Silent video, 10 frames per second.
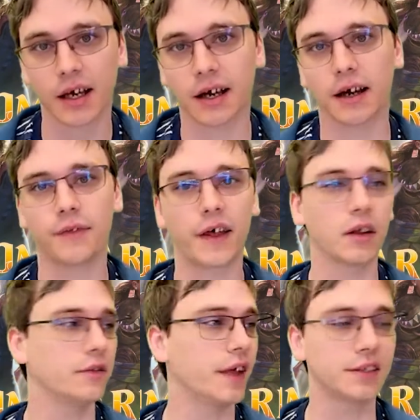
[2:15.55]

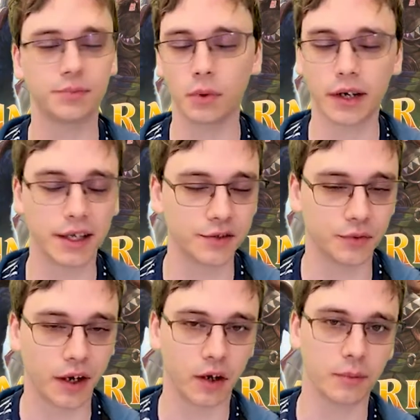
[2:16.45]
That's more his
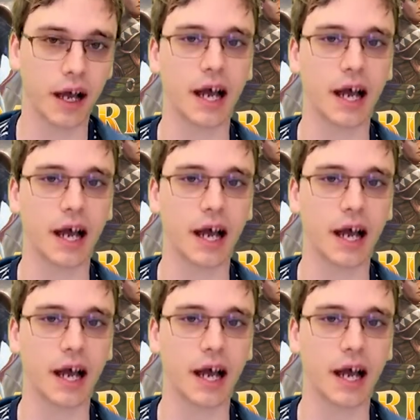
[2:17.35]
realm.